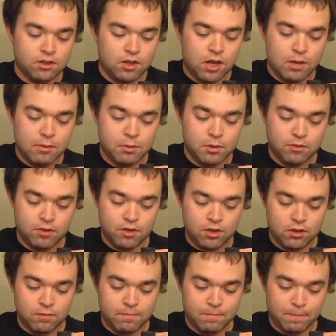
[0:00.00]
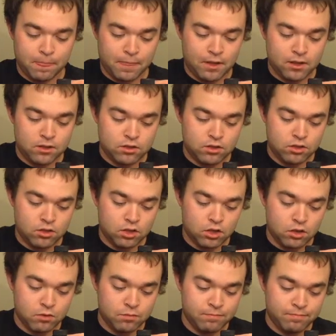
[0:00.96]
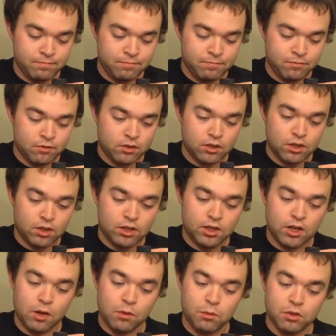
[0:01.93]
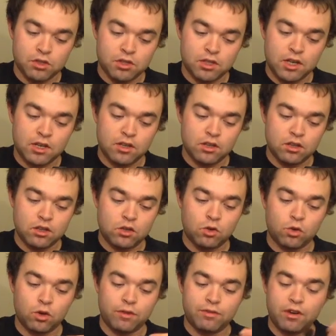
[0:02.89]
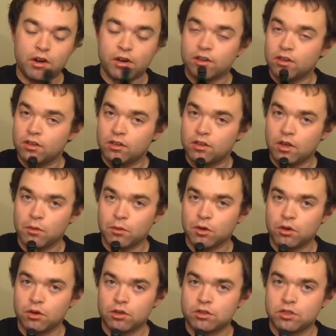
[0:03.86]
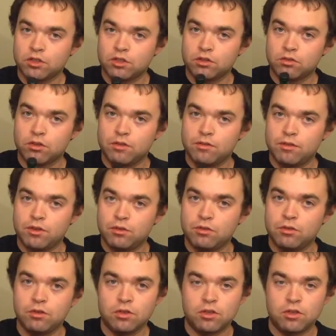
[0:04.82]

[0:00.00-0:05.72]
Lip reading: ABV. So, and I will say that the Corey Vrekken that we're going to review